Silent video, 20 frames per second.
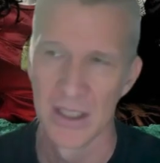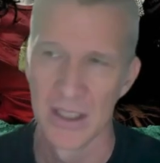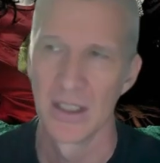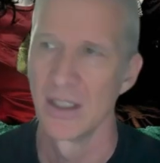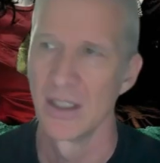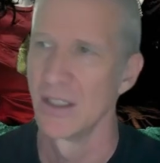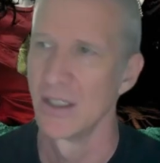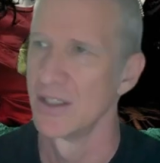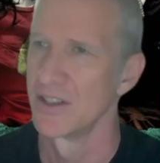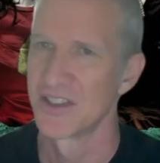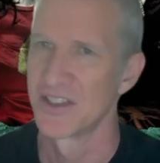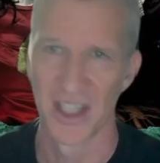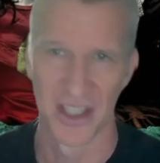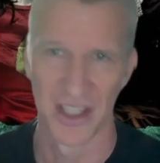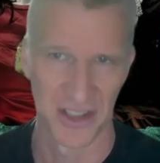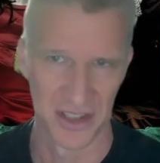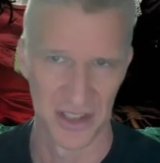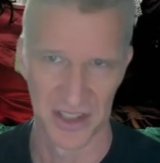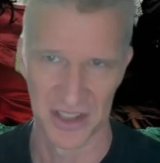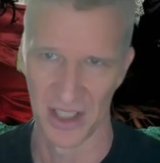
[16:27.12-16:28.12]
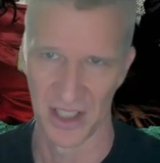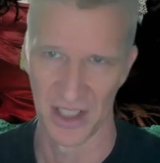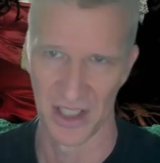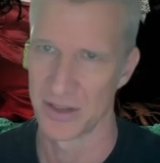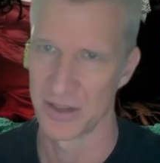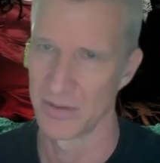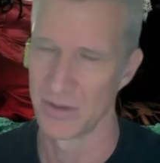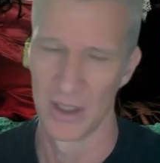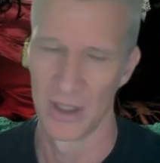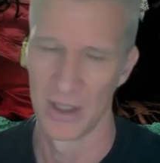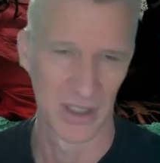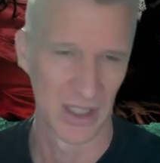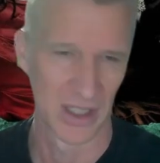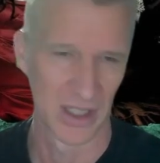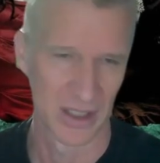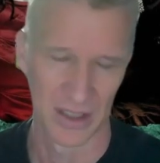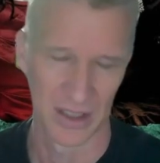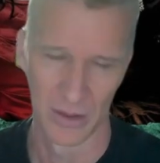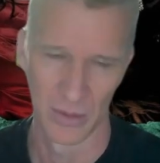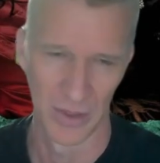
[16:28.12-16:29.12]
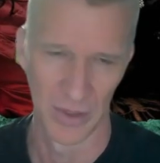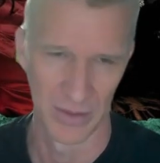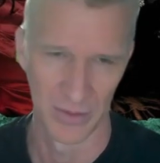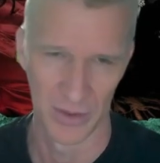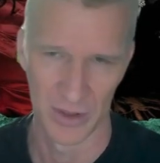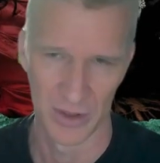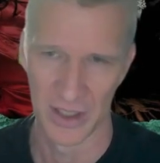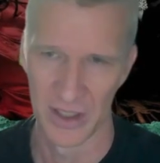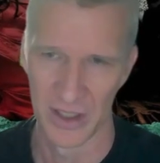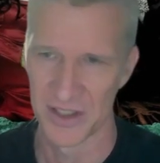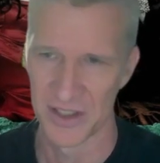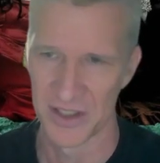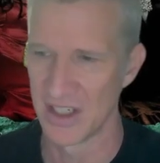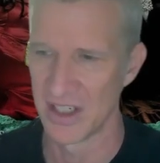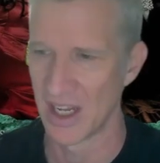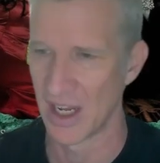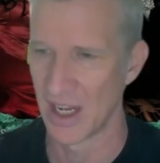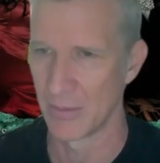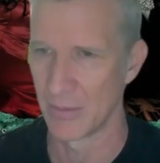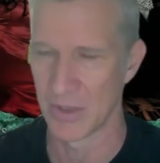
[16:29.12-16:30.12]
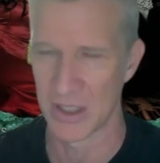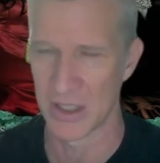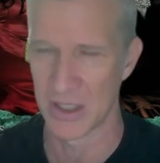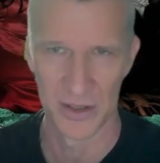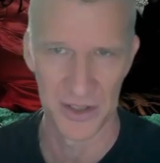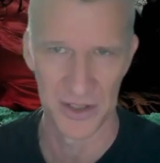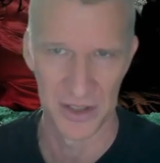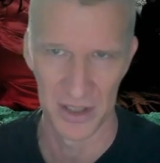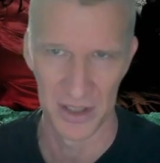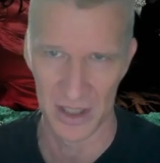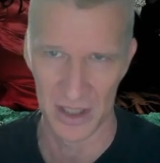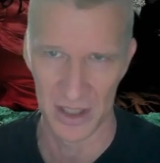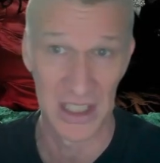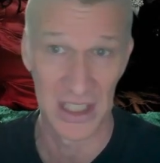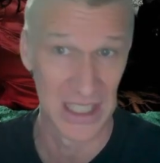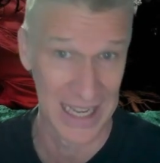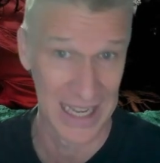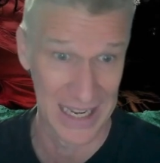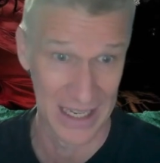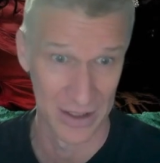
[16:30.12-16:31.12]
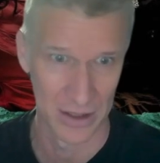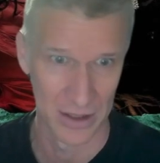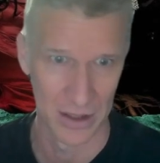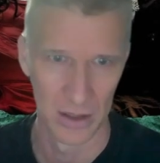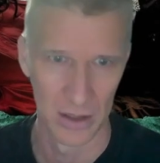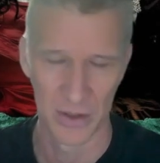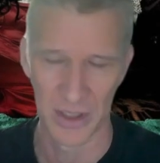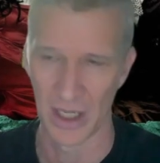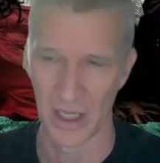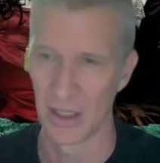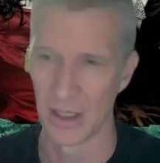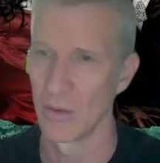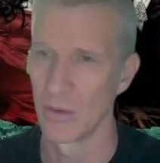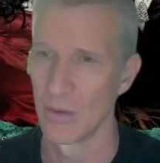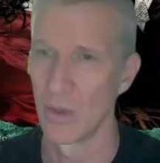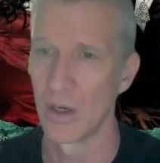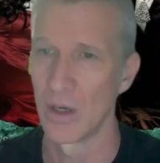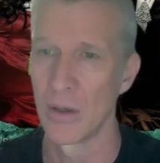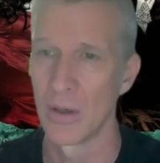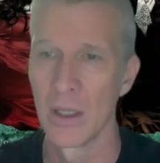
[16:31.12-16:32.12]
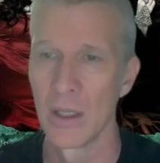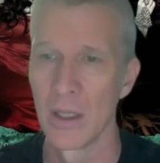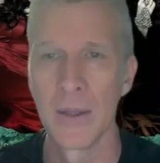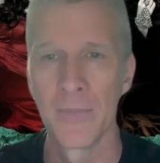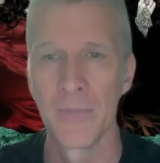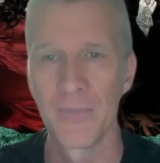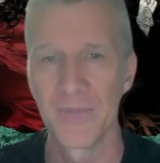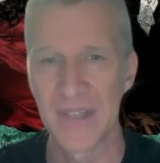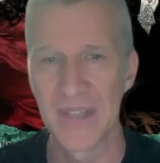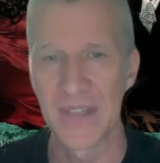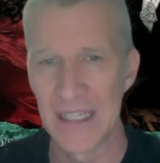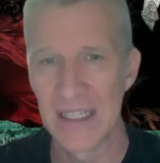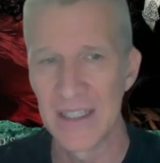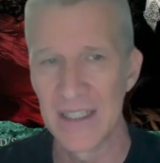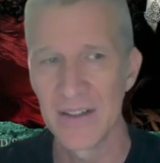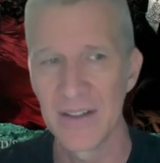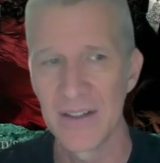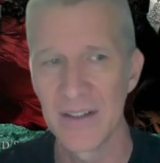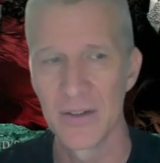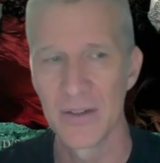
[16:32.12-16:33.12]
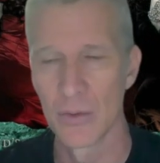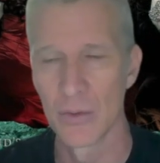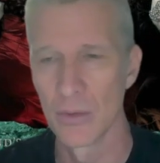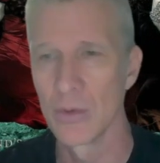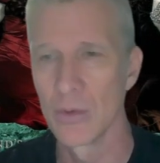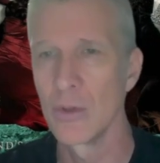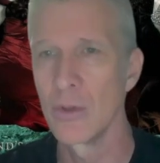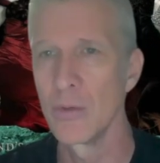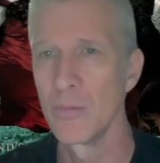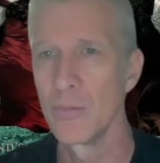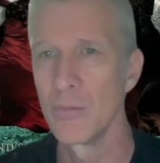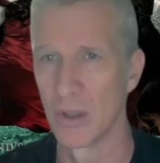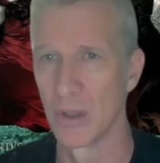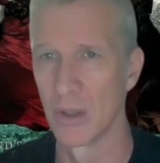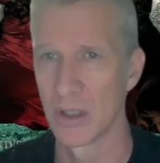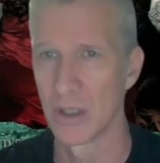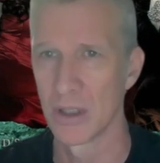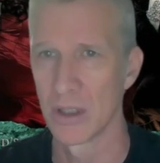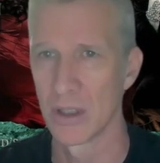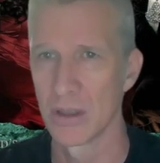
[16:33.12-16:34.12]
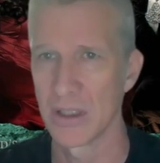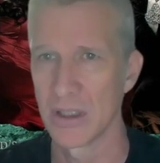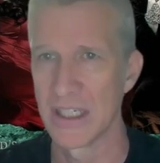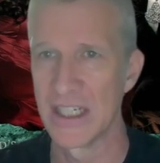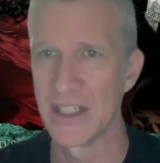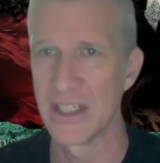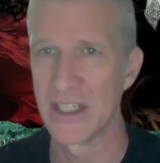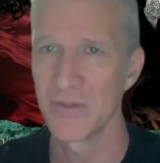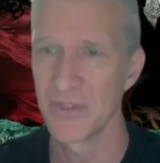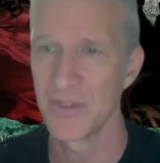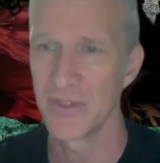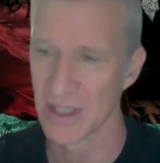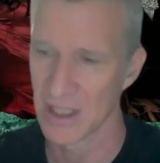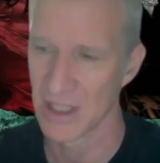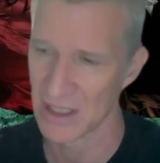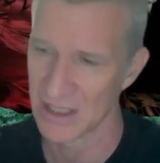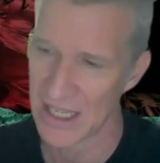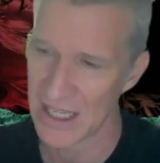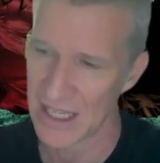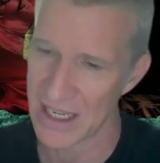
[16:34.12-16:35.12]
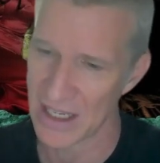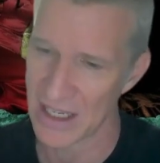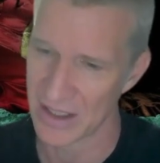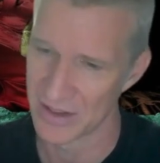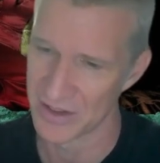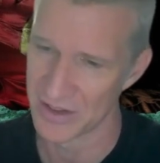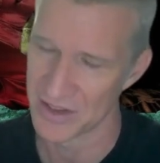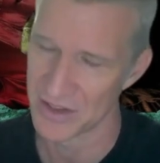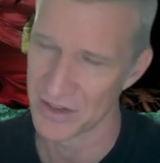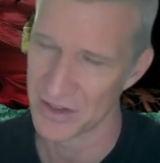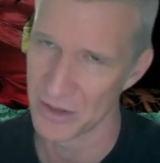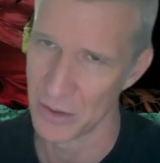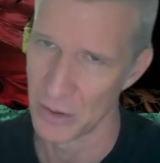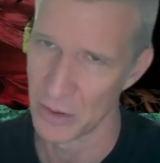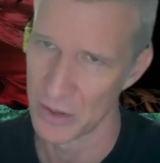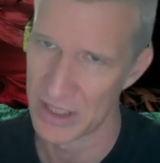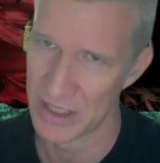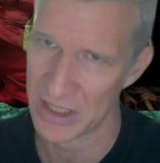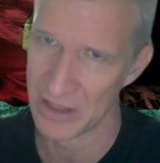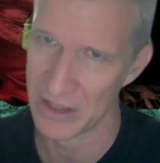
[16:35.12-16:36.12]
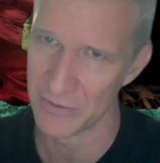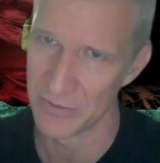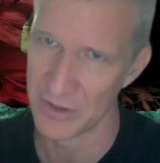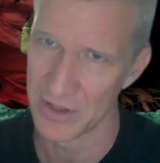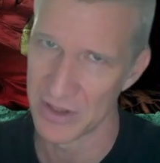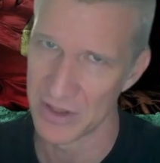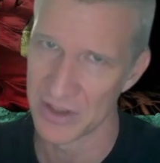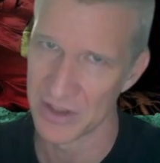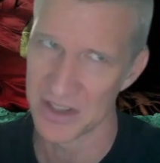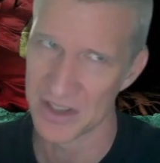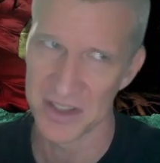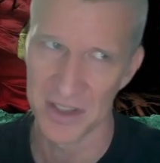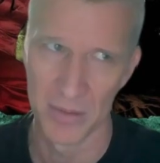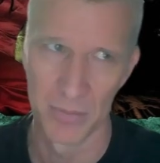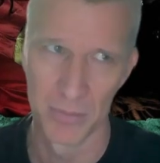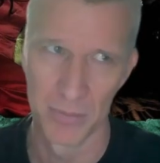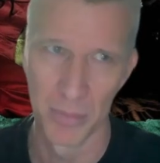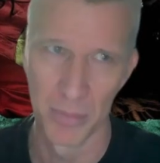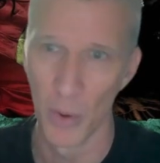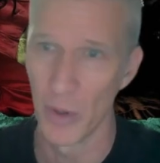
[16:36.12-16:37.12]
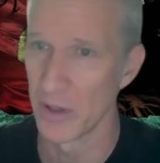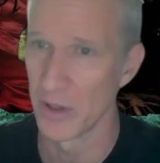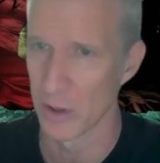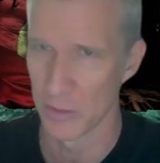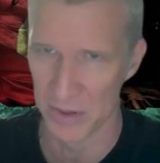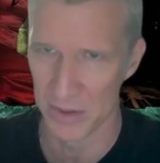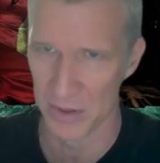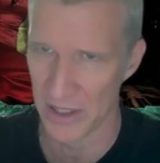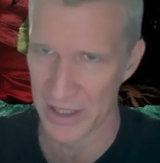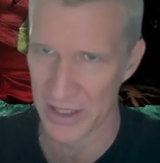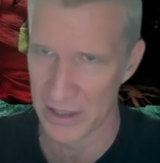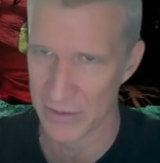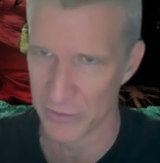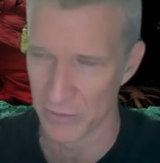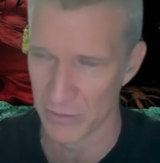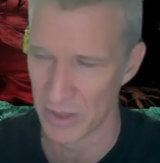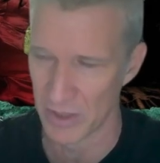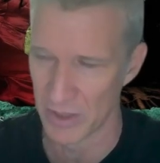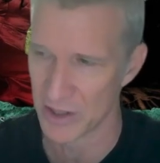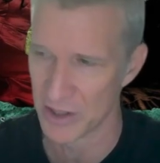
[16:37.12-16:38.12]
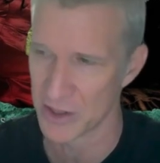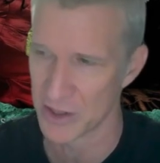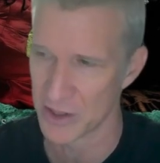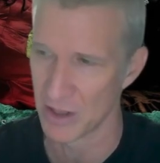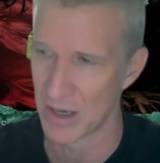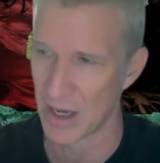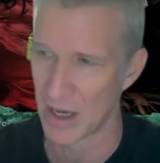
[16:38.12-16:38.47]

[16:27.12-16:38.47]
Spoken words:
such and such. Okay, whatever. Here's a name, here's the clan. Okay, well, in the rule book, each of the clans, you're given some boilerplate information about